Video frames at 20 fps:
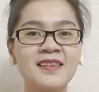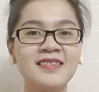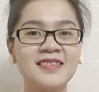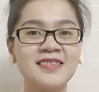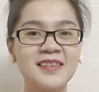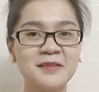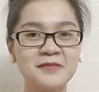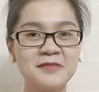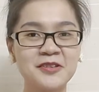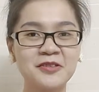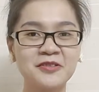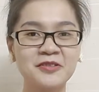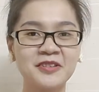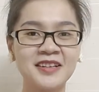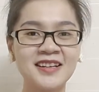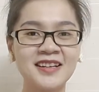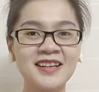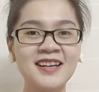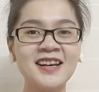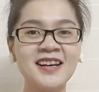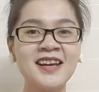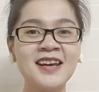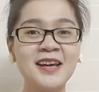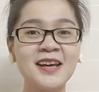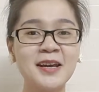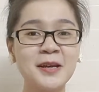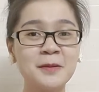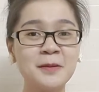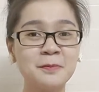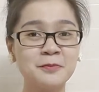Number three,
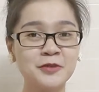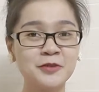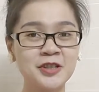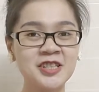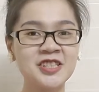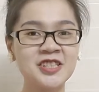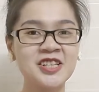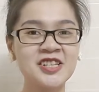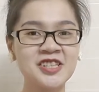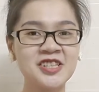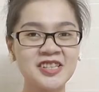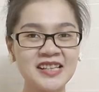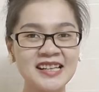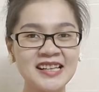in British